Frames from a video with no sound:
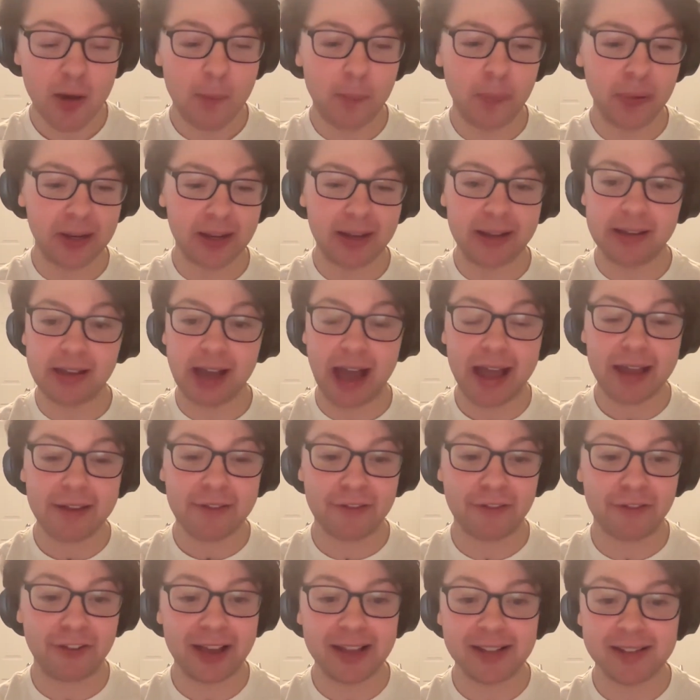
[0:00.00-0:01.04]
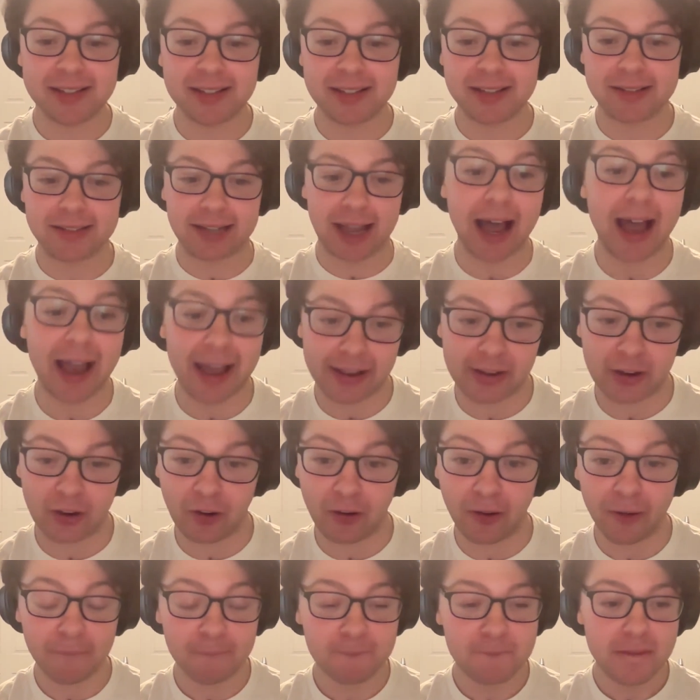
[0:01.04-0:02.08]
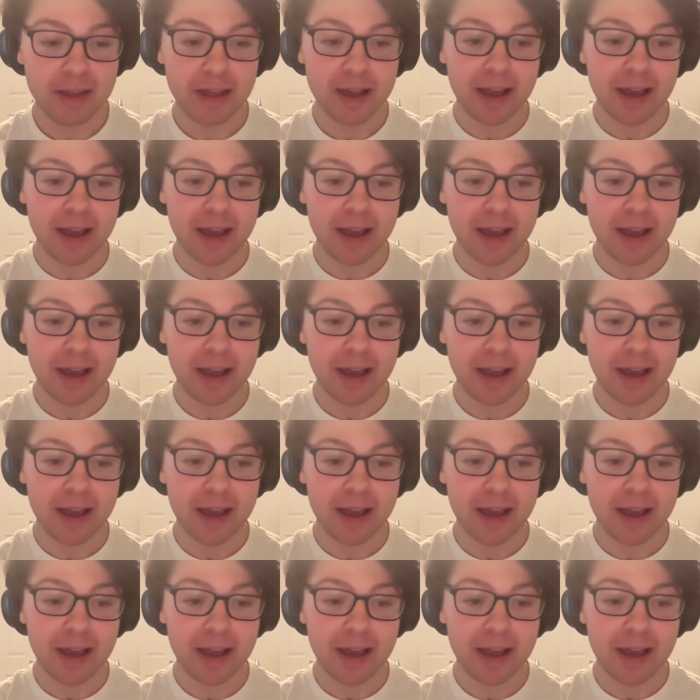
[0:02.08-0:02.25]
but a guy fights a tiger,